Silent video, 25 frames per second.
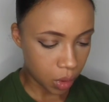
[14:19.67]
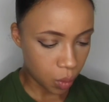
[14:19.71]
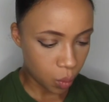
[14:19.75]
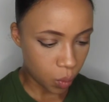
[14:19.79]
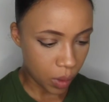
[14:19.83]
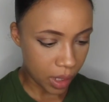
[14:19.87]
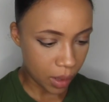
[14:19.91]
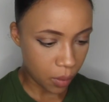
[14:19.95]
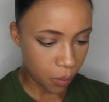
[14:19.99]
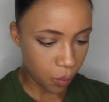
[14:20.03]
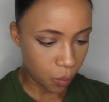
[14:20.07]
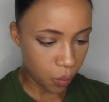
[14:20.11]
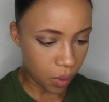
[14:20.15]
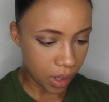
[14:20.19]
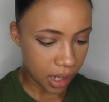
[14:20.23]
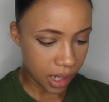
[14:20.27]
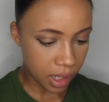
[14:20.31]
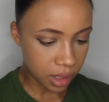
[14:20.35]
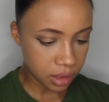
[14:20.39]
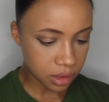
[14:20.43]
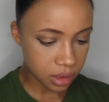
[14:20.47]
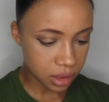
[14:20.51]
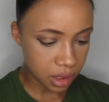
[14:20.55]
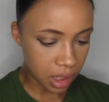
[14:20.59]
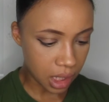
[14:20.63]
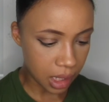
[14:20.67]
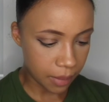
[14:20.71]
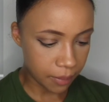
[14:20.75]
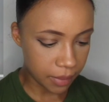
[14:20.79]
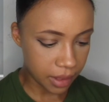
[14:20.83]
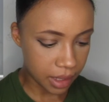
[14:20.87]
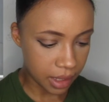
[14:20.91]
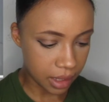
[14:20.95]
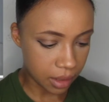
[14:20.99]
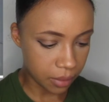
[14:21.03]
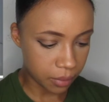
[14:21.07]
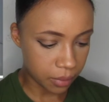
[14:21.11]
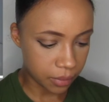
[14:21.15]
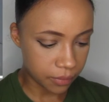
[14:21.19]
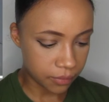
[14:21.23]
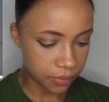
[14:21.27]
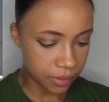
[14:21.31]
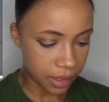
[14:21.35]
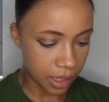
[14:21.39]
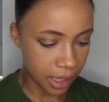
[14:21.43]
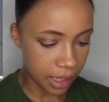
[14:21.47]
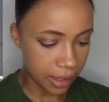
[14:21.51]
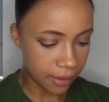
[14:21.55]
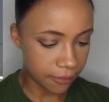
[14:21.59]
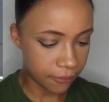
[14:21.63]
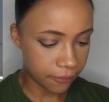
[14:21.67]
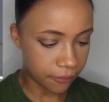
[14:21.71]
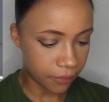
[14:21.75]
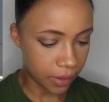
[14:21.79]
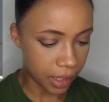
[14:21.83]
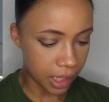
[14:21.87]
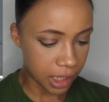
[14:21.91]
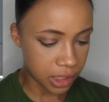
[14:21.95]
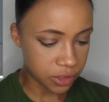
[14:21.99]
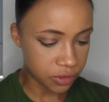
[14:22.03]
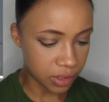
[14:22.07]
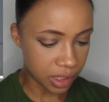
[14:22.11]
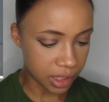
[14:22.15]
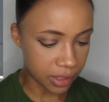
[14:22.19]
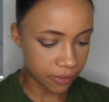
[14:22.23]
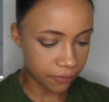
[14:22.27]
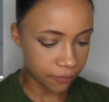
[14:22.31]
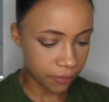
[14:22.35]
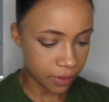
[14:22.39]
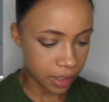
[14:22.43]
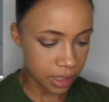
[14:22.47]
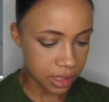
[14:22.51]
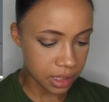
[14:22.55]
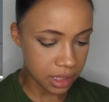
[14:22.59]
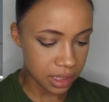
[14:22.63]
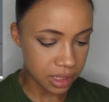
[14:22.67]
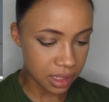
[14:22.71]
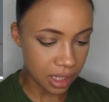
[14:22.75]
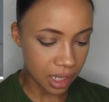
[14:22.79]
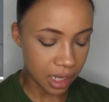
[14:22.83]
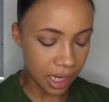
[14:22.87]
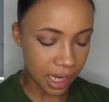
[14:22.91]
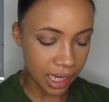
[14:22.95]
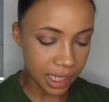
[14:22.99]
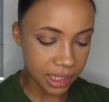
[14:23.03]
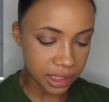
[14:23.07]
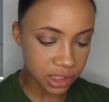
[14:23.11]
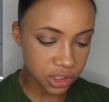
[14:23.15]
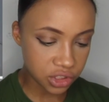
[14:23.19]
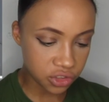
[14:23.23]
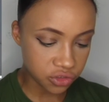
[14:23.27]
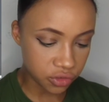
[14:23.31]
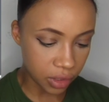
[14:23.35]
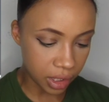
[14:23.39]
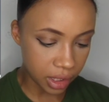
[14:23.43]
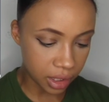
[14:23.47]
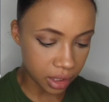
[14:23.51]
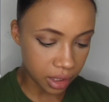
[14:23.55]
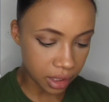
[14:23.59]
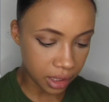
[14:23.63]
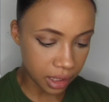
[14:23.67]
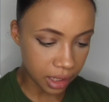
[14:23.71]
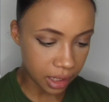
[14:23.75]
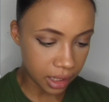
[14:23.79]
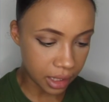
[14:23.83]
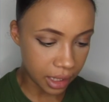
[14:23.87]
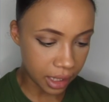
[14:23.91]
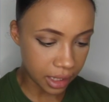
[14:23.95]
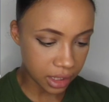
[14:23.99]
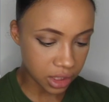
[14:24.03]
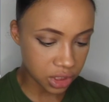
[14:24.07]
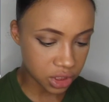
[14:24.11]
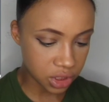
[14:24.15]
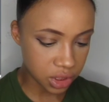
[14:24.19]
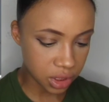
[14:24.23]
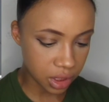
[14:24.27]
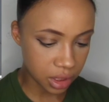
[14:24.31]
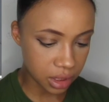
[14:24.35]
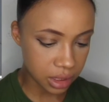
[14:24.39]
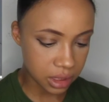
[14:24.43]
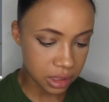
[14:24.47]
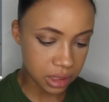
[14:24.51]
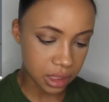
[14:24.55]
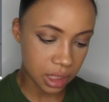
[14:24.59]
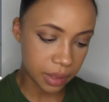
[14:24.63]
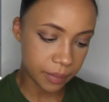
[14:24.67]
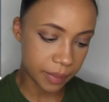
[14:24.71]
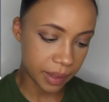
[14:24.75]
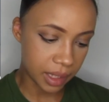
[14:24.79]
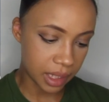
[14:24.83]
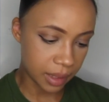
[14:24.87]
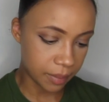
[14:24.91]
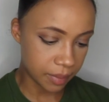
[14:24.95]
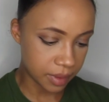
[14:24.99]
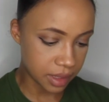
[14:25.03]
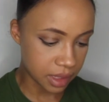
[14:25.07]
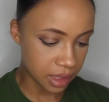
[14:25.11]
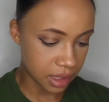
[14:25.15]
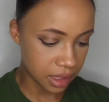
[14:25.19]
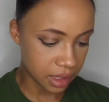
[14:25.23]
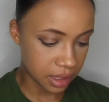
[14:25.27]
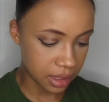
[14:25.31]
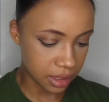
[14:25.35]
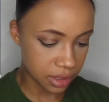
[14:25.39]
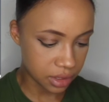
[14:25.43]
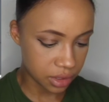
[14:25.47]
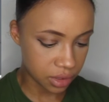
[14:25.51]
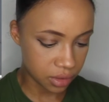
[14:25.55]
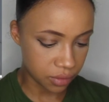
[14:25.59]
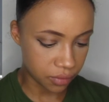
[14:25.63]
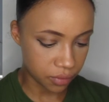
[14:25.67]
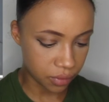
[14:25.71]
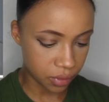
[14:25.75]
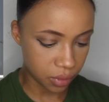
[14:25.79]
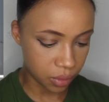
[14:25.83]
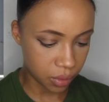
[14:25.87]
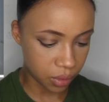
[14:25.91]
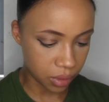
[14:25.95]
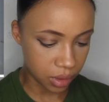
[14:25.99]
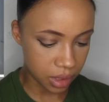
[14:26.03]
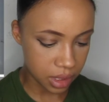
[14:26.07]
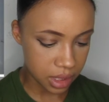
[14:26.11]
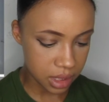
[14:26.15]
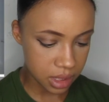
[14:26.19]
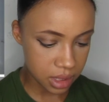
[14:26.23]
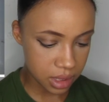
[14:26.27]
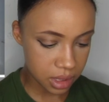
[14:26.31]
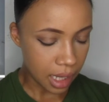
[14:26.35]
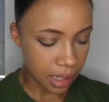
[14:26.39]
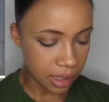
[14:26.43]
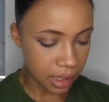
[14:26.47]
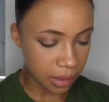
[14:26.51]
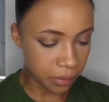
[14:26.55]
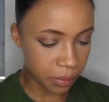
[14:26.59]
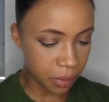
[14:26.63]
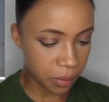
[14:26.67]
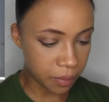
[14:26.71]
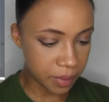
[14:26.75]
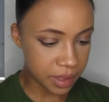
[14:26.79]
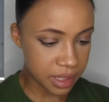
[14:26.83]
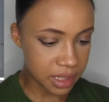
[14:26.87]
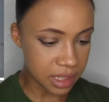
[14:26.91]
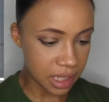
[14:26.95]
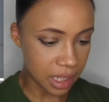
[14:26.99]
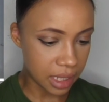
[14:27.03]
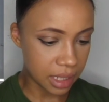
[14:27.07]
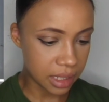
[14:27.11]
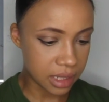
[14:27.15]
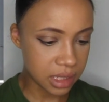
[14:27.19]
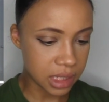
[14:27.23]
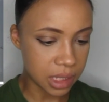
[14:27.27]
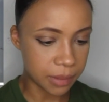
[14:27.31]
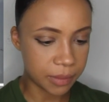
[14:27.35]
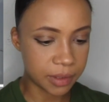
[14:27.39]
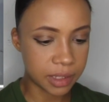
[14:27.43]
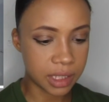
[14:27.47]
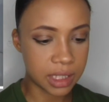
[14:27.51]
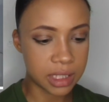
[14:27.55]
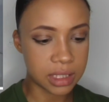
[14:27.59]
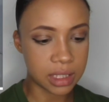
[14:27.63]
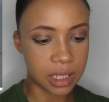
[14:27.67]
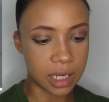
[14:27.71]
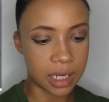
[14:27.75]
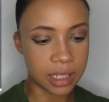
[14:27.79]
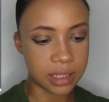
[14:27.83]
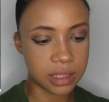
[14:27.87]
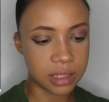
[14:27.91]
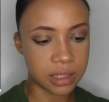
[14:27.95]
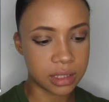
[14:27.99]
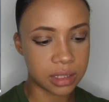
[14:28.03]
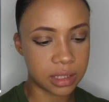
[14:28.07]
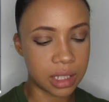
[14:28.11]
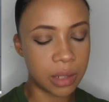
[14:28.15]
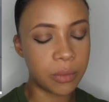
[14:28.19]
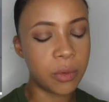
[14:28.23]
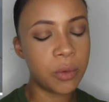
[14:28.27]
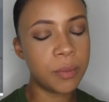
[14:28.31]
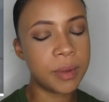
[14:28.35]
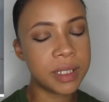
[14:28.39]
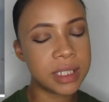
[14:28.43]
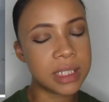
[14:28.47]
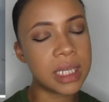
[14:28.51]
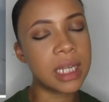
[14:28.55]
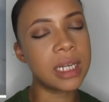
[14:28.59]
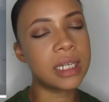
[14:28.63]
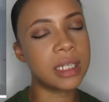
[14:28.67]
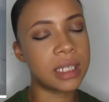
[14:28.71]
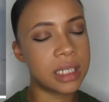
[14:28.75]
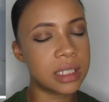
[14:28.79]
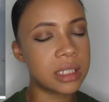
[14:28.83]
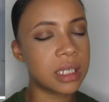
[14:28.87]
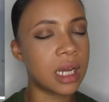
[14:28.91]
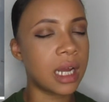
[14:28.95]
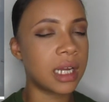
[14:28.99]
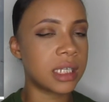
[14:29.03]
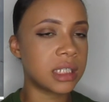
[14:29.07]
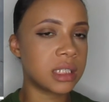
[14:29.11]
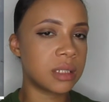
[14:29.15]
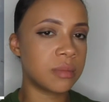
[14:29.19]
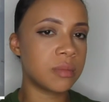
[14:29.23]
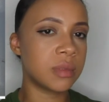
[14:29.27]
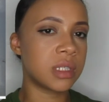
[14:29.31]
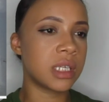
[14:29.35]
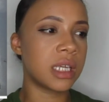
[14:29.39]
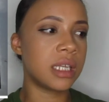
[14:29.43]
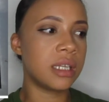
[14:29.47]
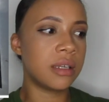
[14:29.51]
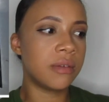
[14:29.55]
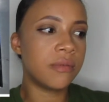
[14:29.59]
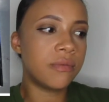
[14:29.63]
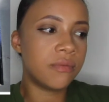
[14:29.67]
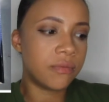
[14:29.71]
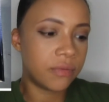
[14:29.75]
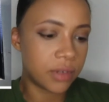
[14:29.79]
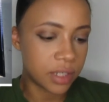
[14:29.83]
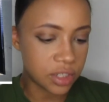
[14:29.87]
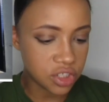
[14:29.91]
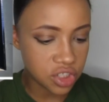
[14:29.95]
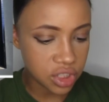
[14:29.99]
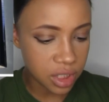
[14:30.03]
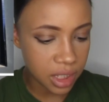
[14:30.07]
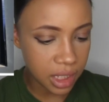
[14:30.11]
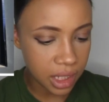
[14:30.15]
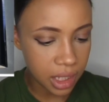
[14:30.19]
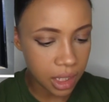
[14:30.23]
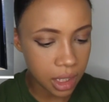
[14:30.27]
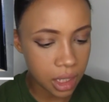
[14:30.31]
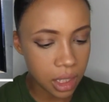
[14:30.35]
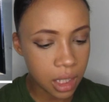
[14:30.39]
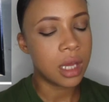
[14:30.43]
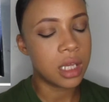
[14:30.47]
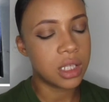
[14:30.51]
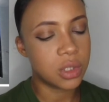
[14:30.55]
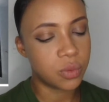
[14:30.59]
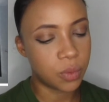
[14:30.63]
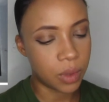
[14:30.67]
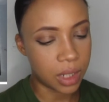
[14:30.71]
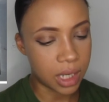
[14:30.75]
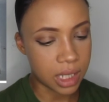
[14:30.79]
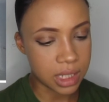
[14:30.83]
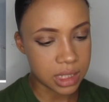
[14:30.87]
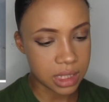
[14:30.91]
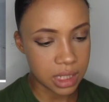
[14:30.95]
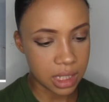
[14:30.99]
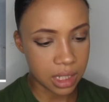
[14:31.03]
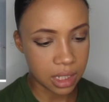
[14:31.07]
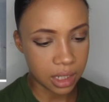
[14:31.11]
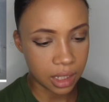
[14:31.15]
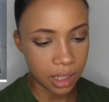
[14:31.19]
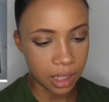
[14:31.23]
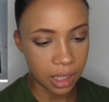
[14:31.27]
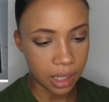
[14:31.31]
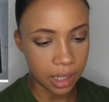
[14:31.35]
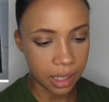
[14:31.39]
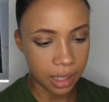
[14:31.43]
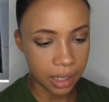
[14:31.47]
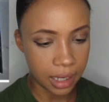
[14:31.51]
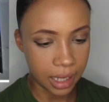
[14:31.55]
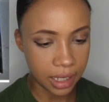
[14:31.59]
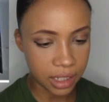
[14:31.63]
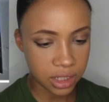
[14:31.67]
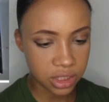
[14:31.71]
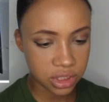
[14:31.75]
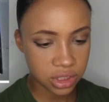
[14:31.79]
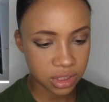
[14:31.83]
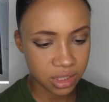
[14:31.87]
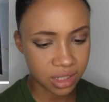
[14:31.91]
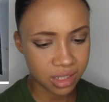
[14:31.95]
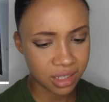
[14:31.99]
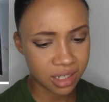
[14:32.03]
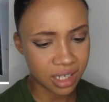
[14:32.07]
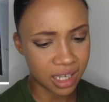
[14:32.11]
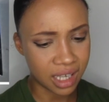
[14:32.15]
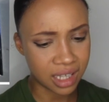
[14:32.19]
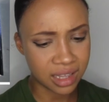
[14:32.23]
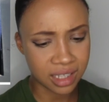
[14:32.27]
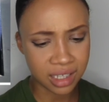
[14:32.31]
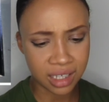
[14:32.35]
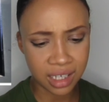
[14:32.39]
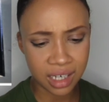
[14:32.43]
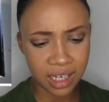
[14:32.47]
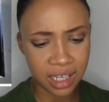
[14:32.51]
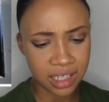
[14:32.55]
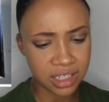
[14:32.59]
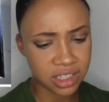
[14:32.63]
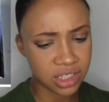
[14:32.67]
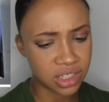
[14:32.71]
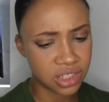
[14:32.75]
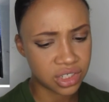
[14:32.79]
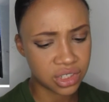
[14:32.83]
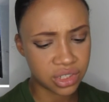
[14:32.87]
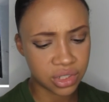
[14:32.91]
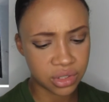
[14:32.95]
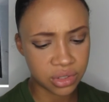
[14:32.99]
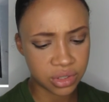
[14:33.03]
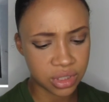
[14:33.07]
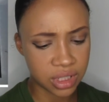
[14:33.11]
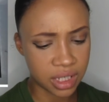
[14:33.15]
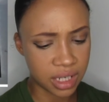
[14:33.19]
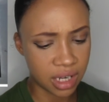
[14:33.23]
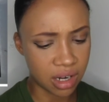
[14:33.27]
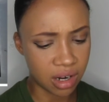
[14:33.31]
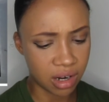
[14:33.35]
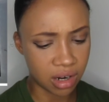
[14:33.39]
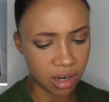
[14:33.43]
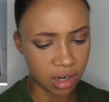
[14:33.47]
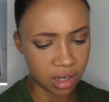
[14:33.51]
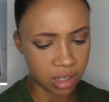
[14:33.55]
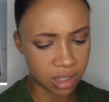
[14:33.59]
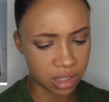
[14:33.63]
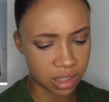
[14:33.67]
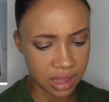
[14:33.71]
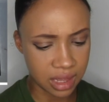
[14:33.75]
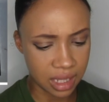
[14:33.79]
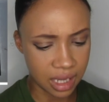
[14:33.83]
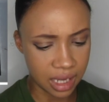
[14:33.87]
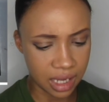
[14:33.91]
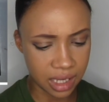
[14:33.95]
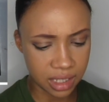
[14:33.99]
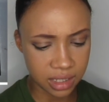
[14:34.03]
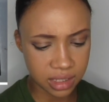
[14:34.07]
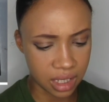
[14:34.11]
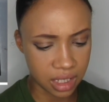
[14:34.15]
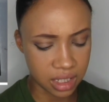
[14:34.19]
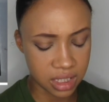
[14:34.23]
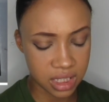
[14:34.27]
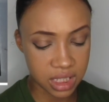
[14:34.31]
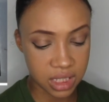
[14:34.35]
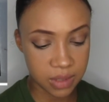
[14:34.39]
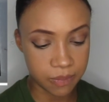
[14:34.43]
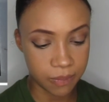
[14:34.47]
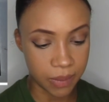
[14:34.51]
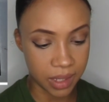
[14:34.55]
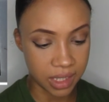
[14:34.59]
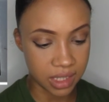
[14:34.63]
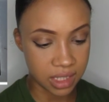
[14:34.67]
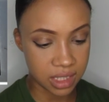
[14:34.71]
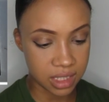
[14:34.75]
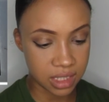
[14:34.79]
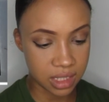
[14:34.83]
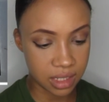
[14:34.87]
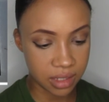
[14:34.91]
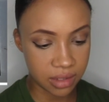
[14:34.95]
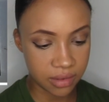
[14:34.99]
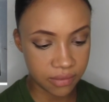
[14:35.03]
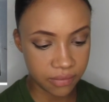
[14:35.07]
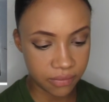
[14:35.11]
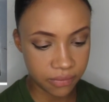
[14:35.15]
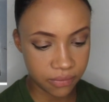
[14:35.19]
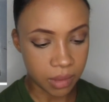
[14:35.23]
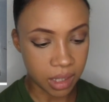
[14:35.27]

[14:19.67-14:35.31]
Wet n Wild are coming out with their Fire Dragon versus Ice Dragon collection. It's going to be limited edition, of course, and they will be selling some of these items. They will be selling these items individually as well as in a collection, and the collections usually aren't that expensive.